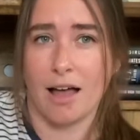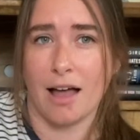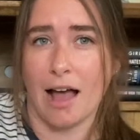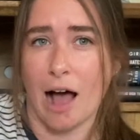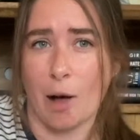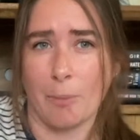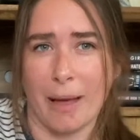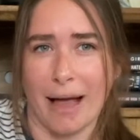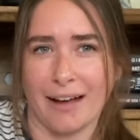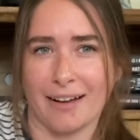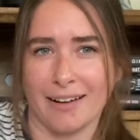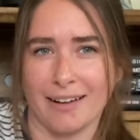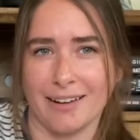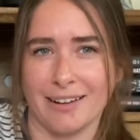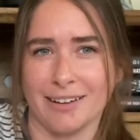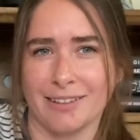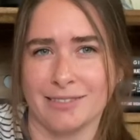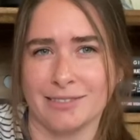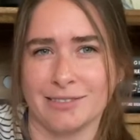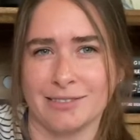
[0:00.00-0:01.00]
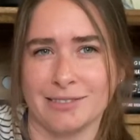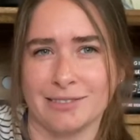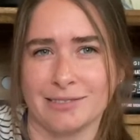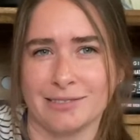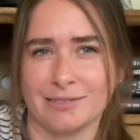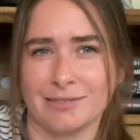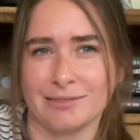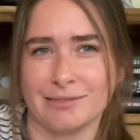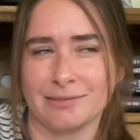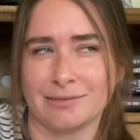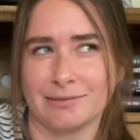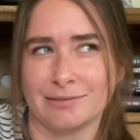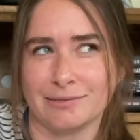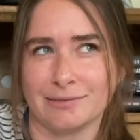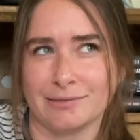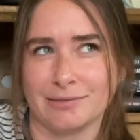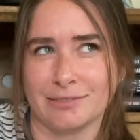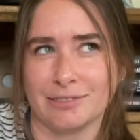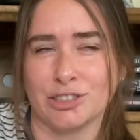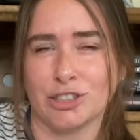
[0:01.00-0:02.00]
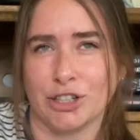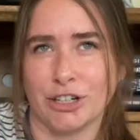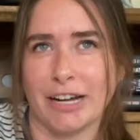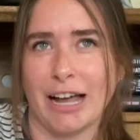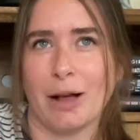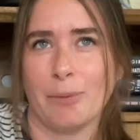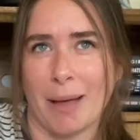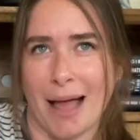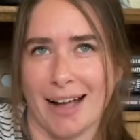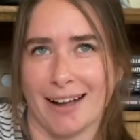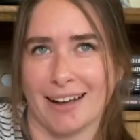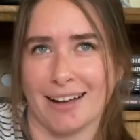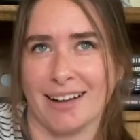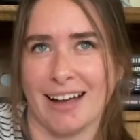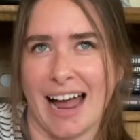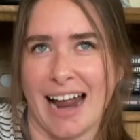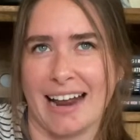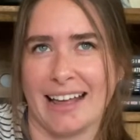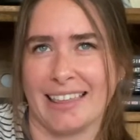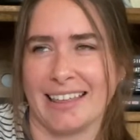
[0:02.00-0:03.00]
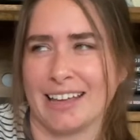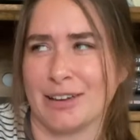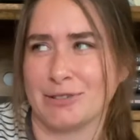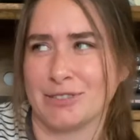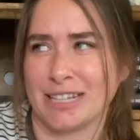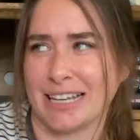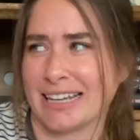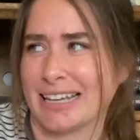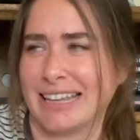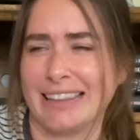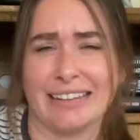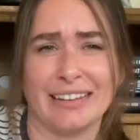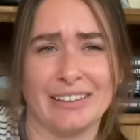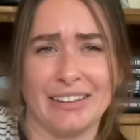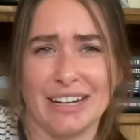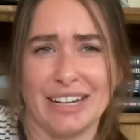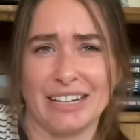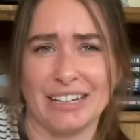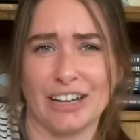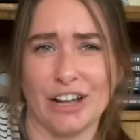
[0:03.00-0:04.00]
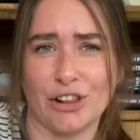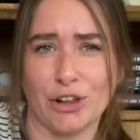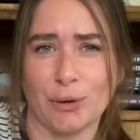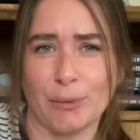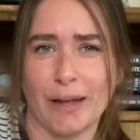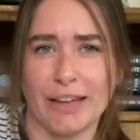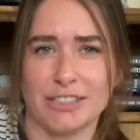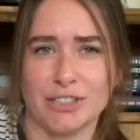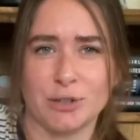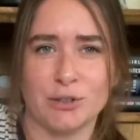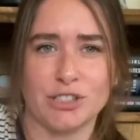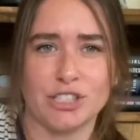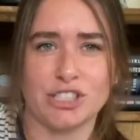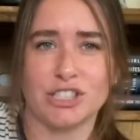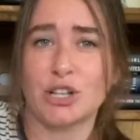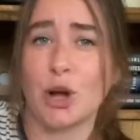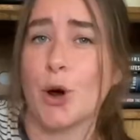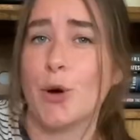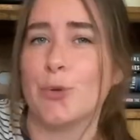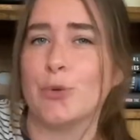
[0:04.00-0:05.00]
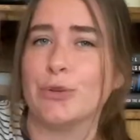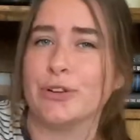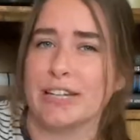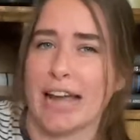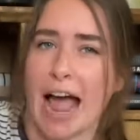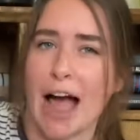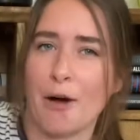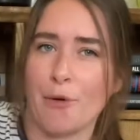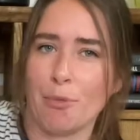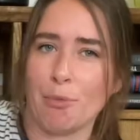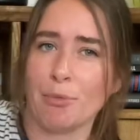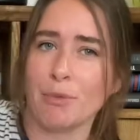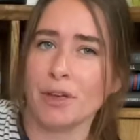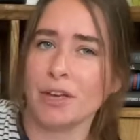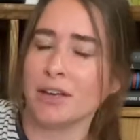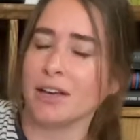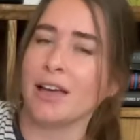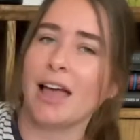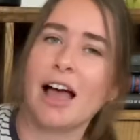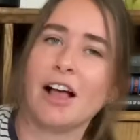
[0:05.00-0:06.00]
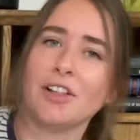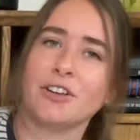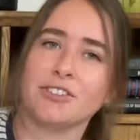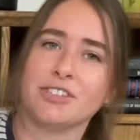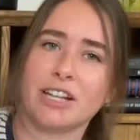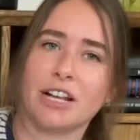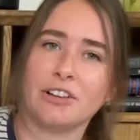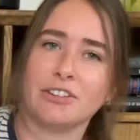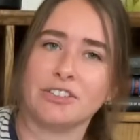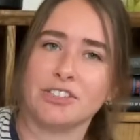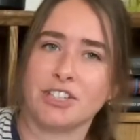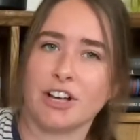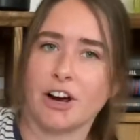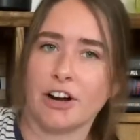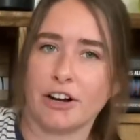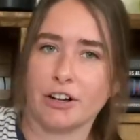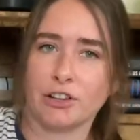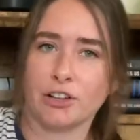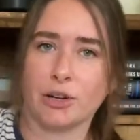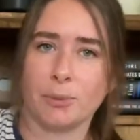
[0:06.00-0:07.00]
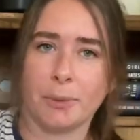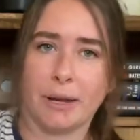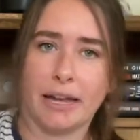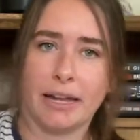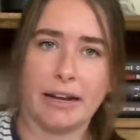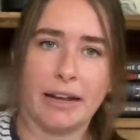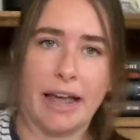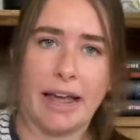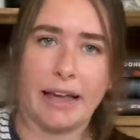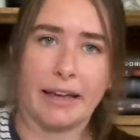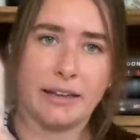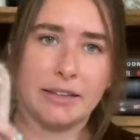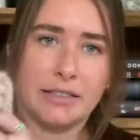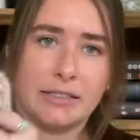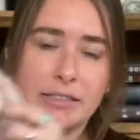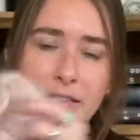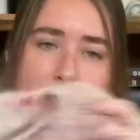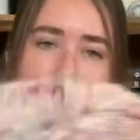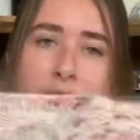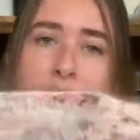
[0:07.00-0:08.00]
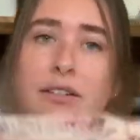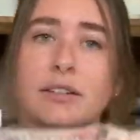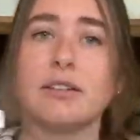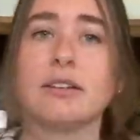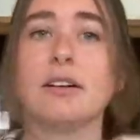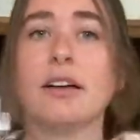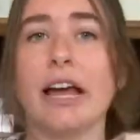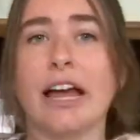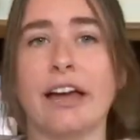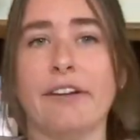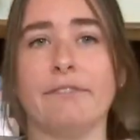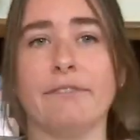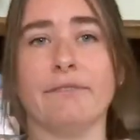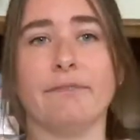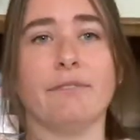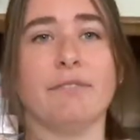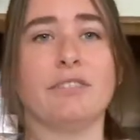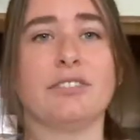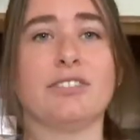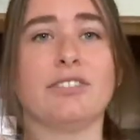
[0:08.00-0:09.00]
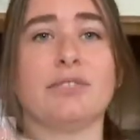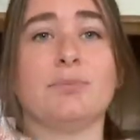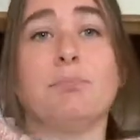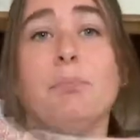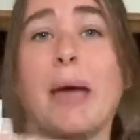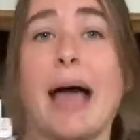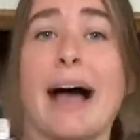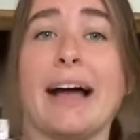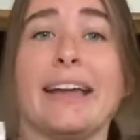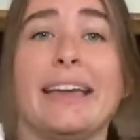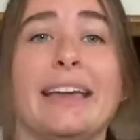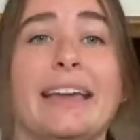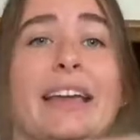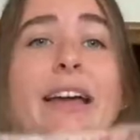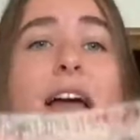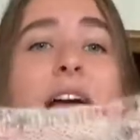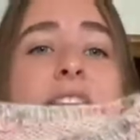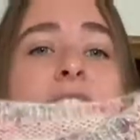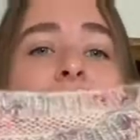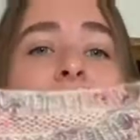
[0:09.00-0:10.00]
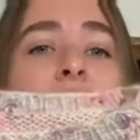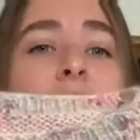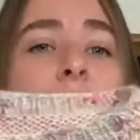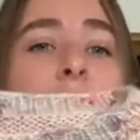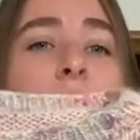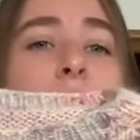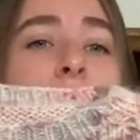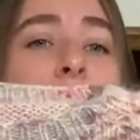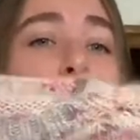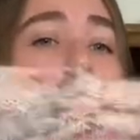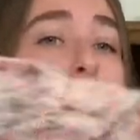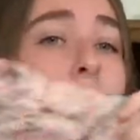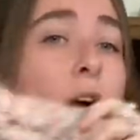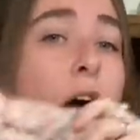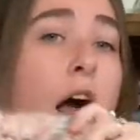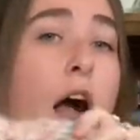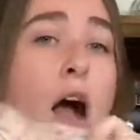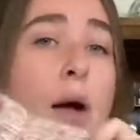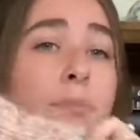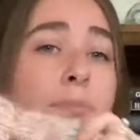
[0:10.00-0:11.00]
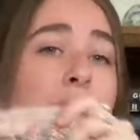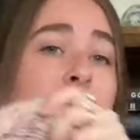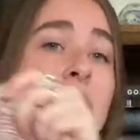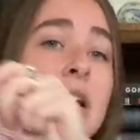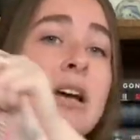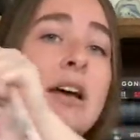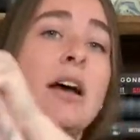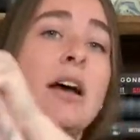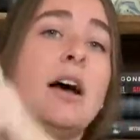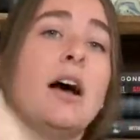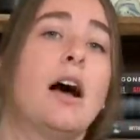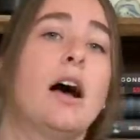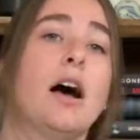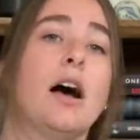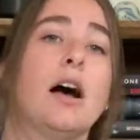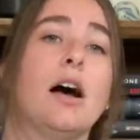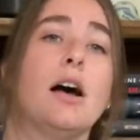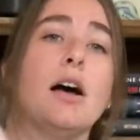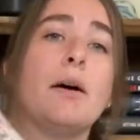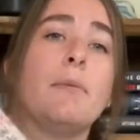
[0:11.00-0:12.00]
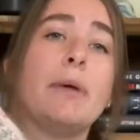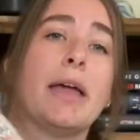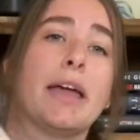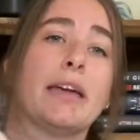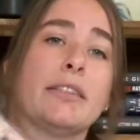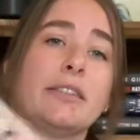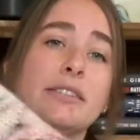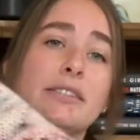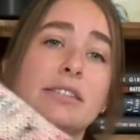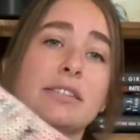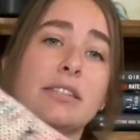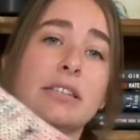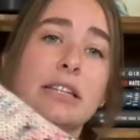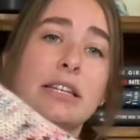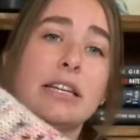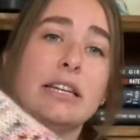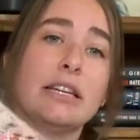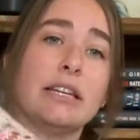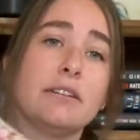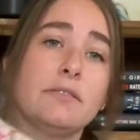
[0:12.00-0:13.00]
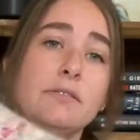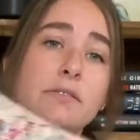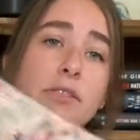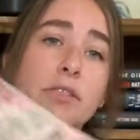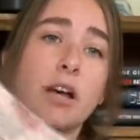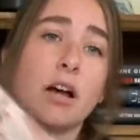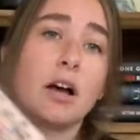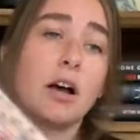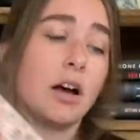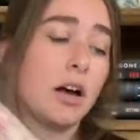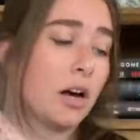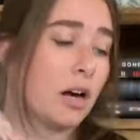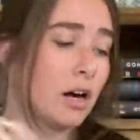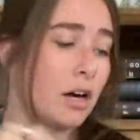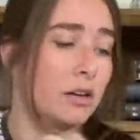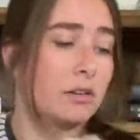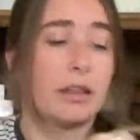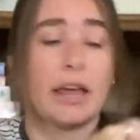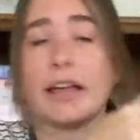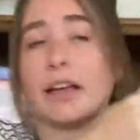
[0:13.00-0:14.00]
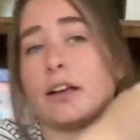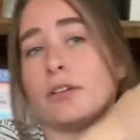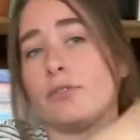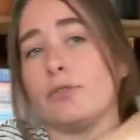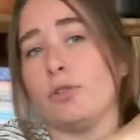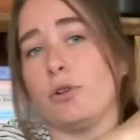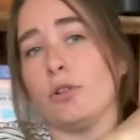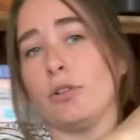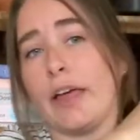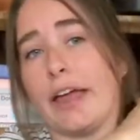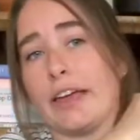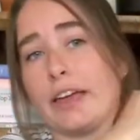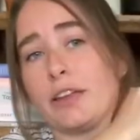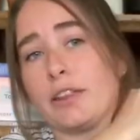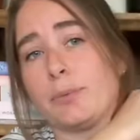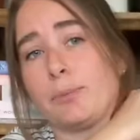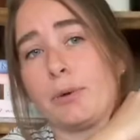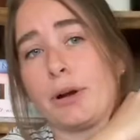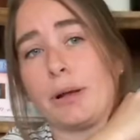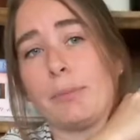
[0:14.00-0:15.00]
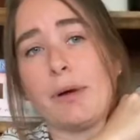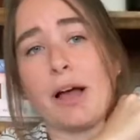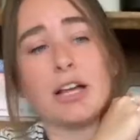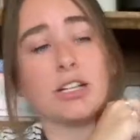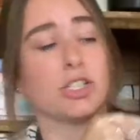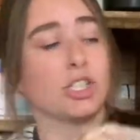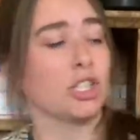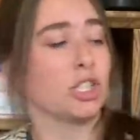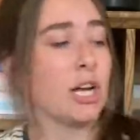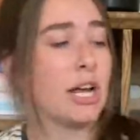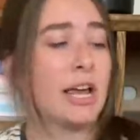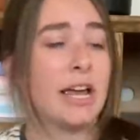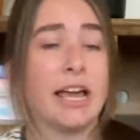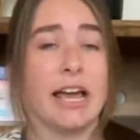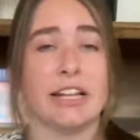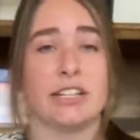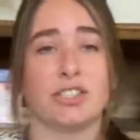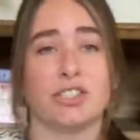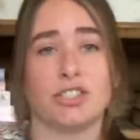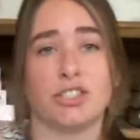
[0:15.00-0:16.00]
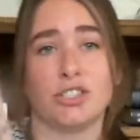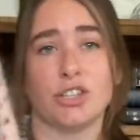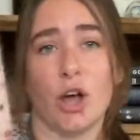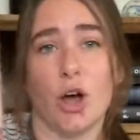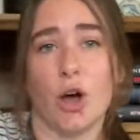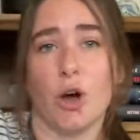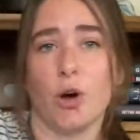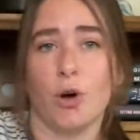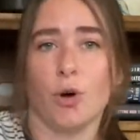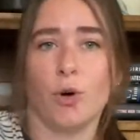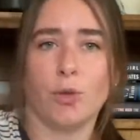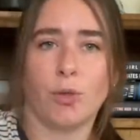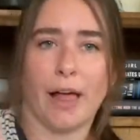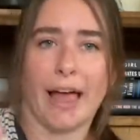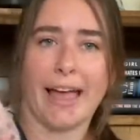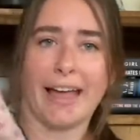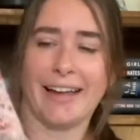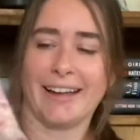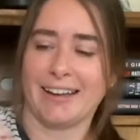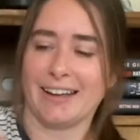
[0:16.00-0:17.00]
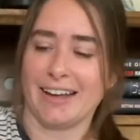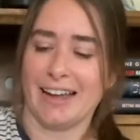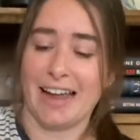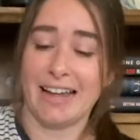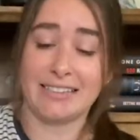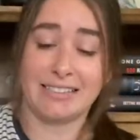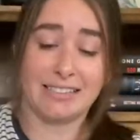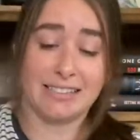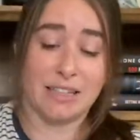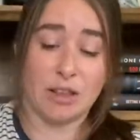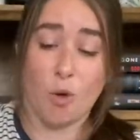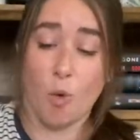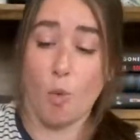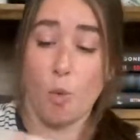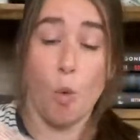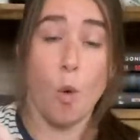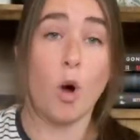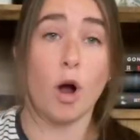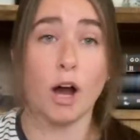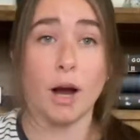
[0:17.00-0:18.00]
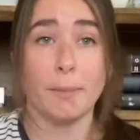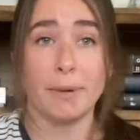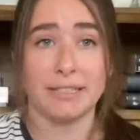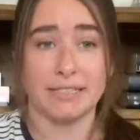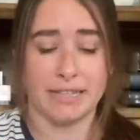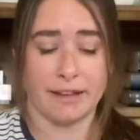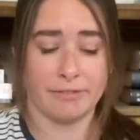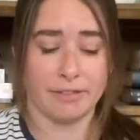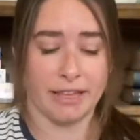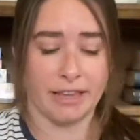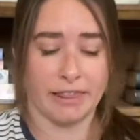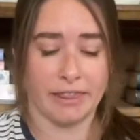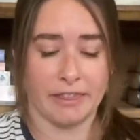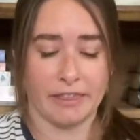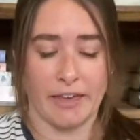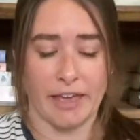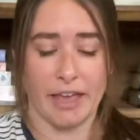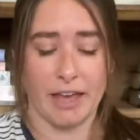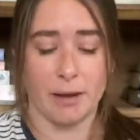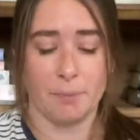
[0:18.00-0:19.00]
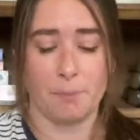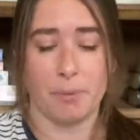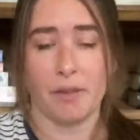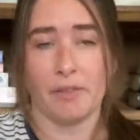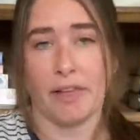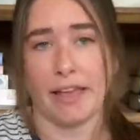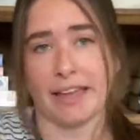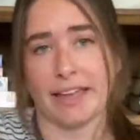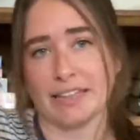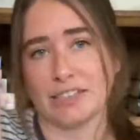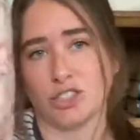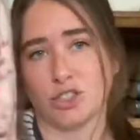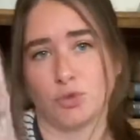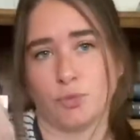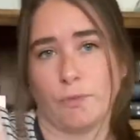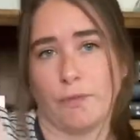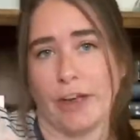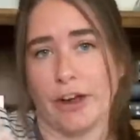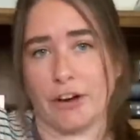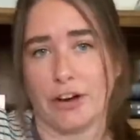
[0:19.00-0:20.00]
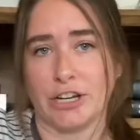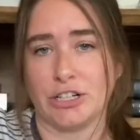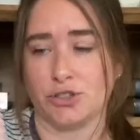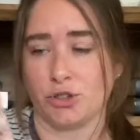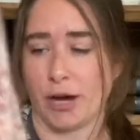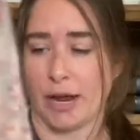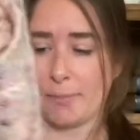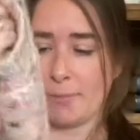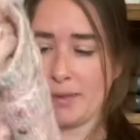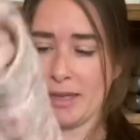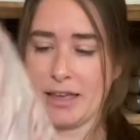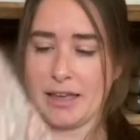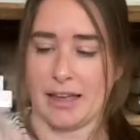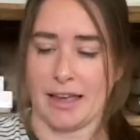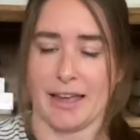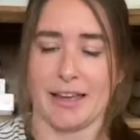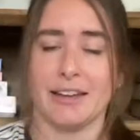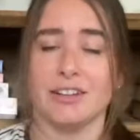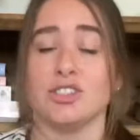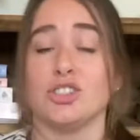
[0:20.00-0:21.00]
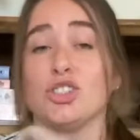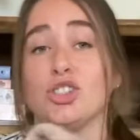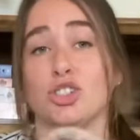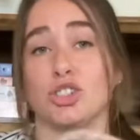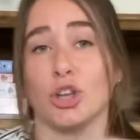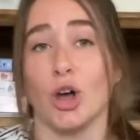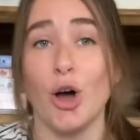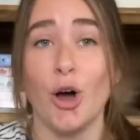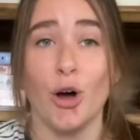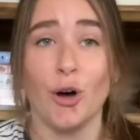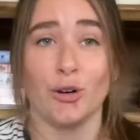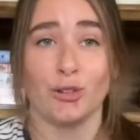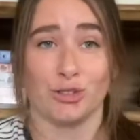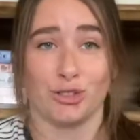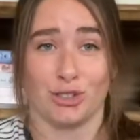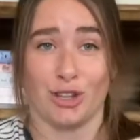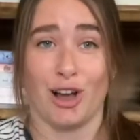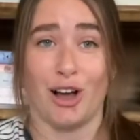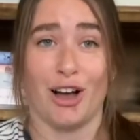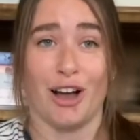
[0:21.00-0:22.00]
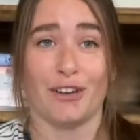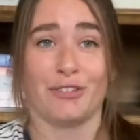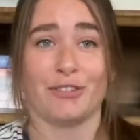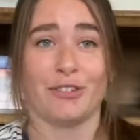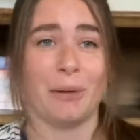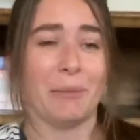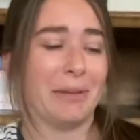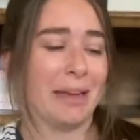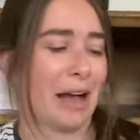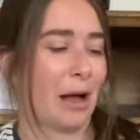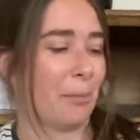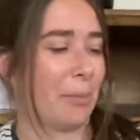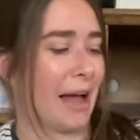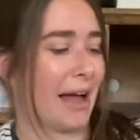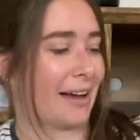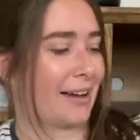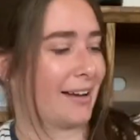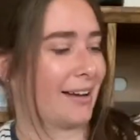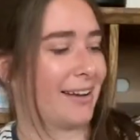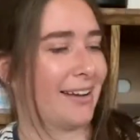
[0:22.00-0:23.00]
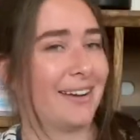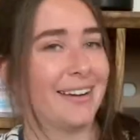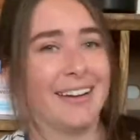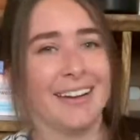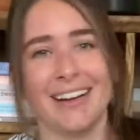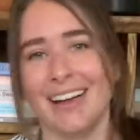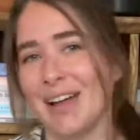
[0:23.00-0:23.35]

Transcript: alpaca, Surrey Alpaca, and I think it was like in the linen colorway, so it just toned down Hello Stella's yarn a little bit, and baggy, it's a little bit cropped, and the sleeves are like full length pretty much. It's so like, it's warm, it's definitely thick, but like it's very drapey and so soft from the alpaca.